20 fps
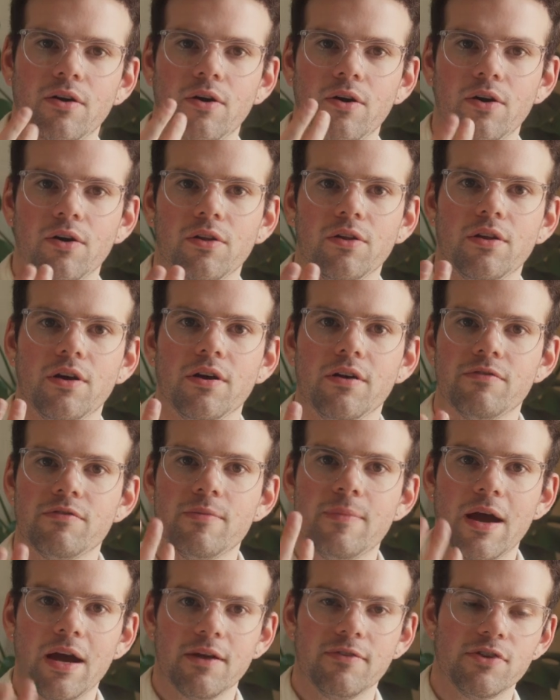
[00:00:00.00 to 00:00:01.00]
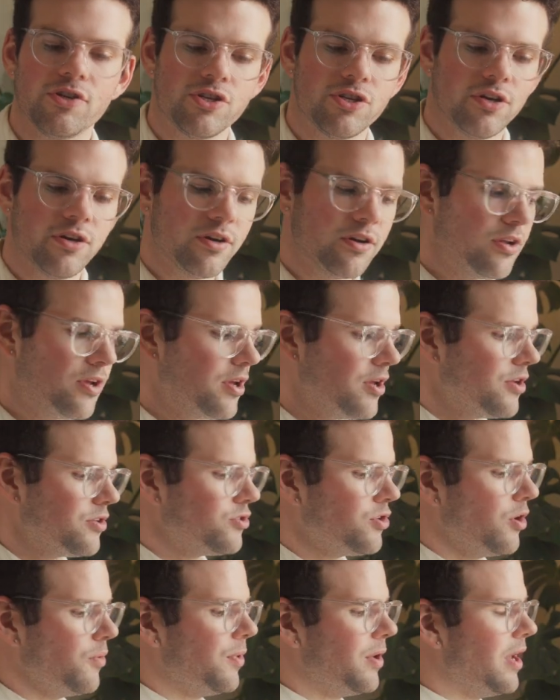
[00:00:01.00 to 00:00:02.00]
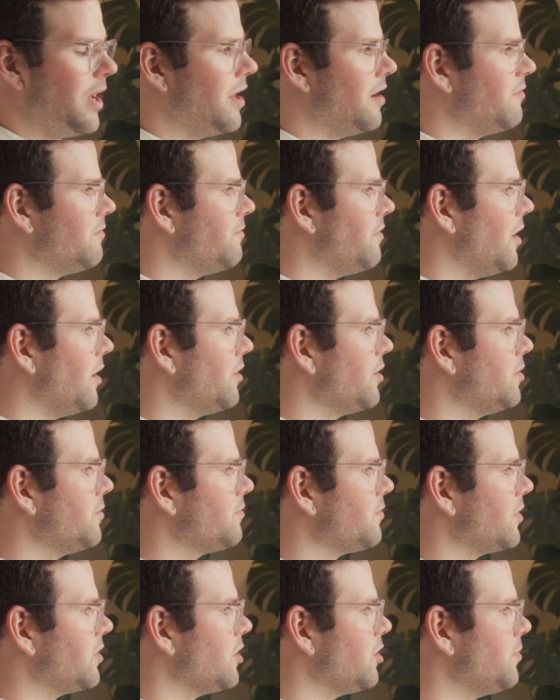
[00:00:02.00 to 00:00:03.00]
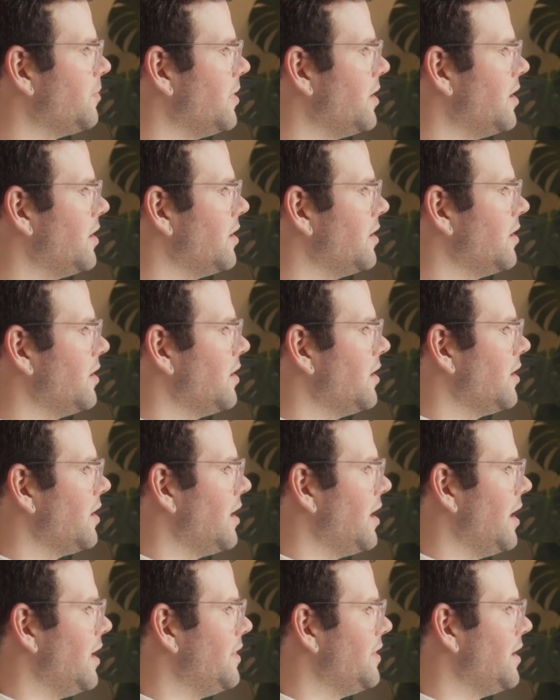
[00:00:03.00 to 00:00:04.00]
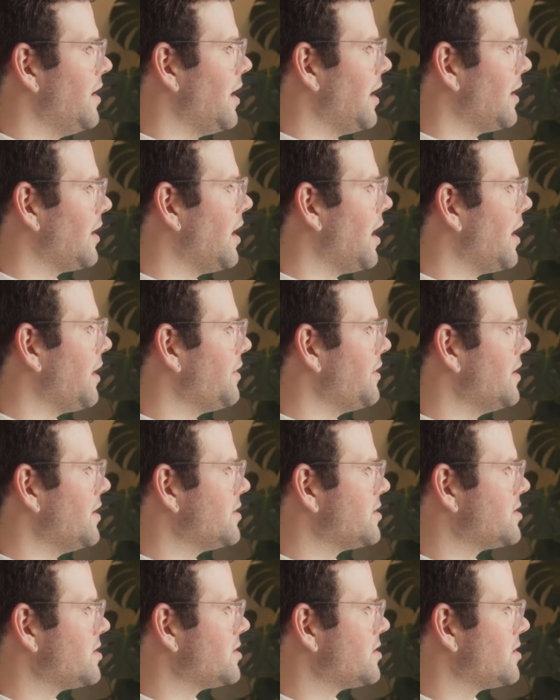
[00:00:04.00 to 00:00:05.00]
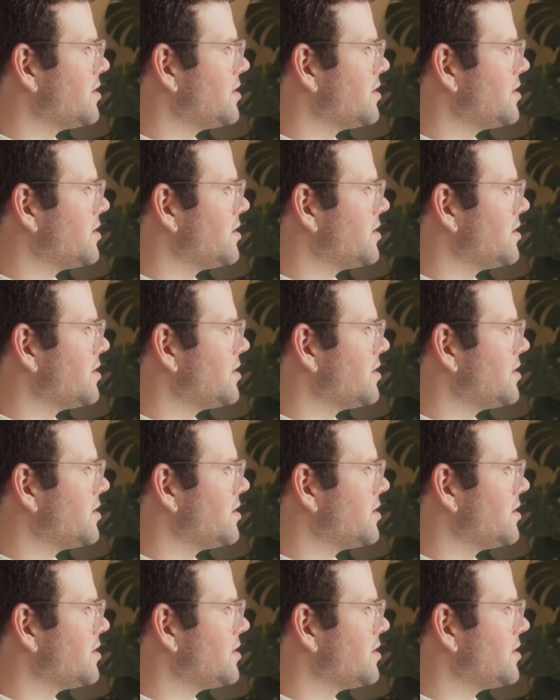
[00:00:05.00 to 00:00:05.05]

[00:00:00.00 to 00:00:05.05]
all of the back of the shirt, so I went ahead and followed them for a little bit, and then I got this